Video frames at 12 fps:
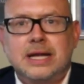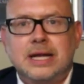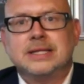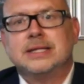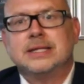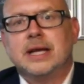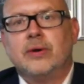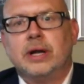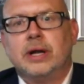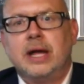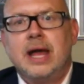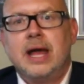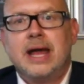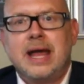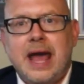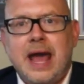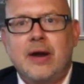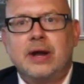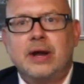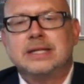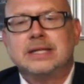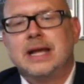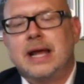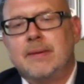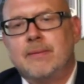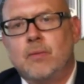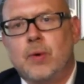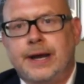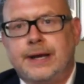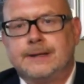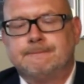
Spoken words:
necessarily carry the same weight.